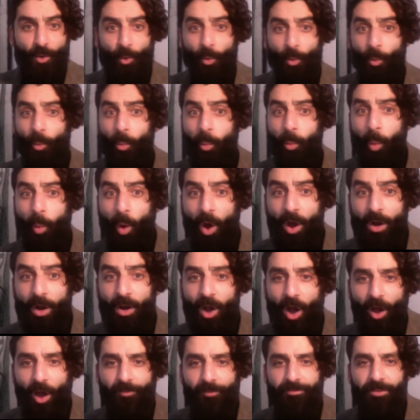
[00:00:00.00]
one
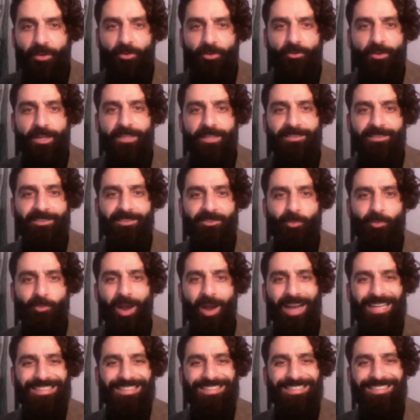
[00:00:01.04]
of the reasons
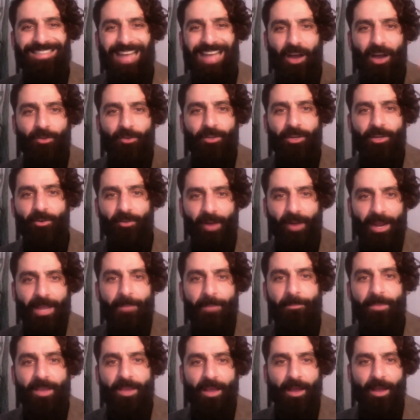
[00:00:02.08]
why Saudi
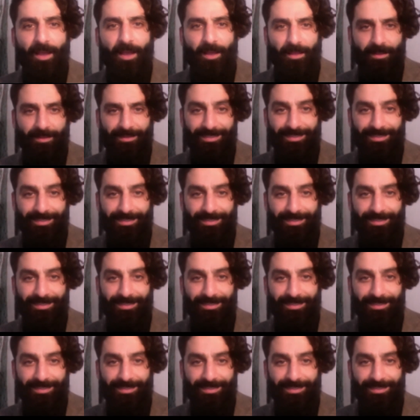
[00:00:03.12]
Arabia,